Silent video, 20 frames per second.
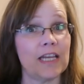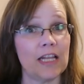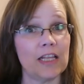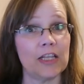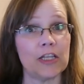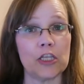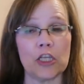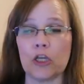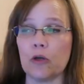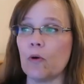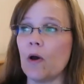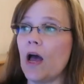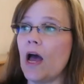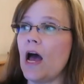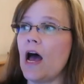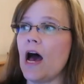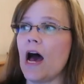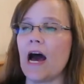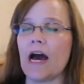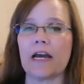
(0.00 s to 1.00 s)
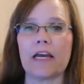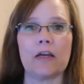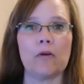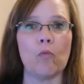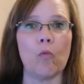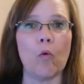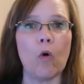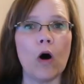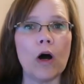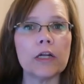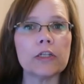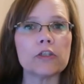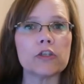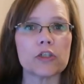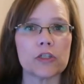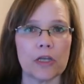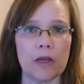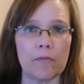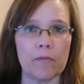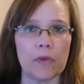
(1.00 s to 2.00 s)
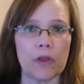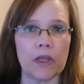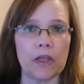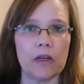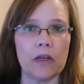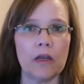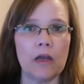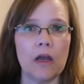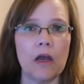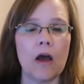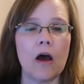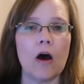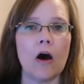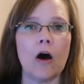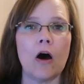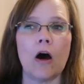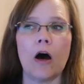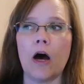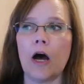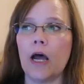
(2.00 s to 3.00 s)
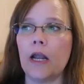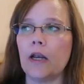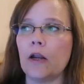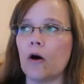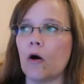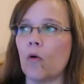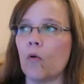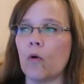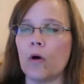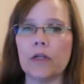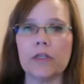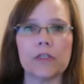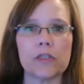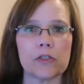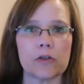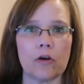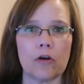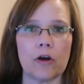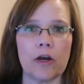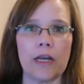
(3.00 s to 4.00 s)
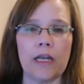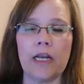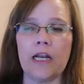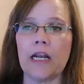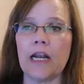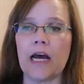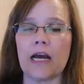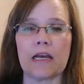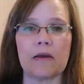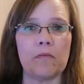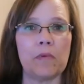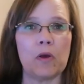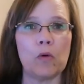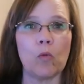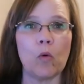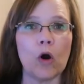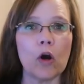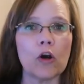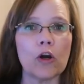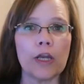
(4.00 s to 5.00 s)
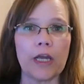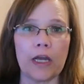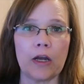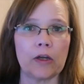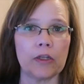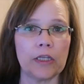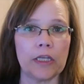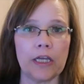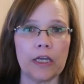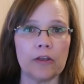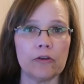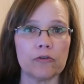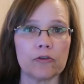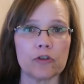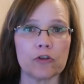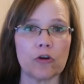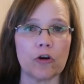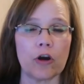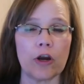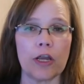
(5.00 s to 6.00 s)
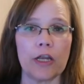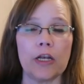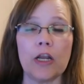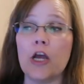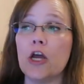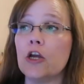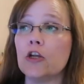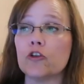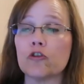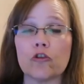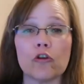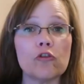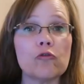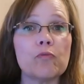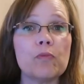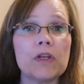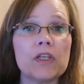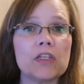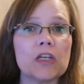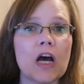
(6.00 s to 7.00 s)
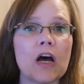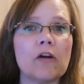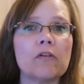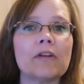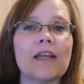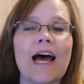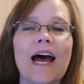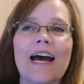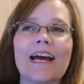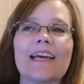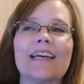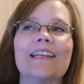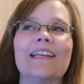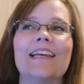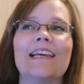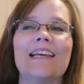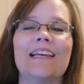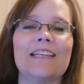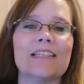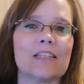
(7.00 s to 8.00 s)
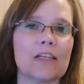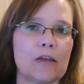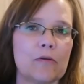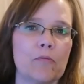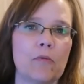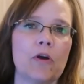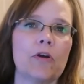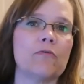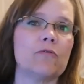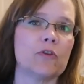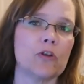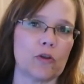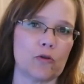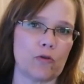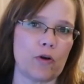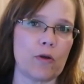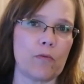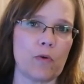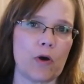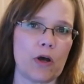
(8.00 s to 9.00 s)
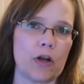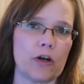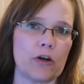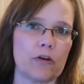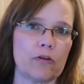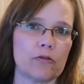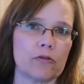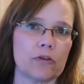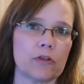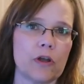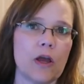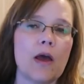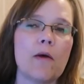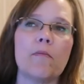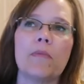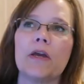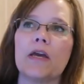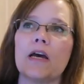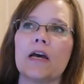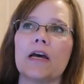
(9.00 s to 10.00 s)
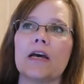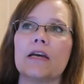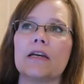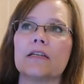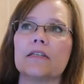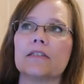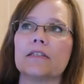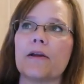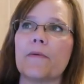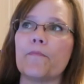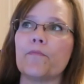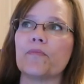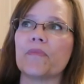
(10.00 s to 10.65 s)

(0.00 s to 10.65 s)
telling you, I can watch something on one screen and I can be working on the other screen. Truth be told, I could easily move to three monitors oh, yeah. because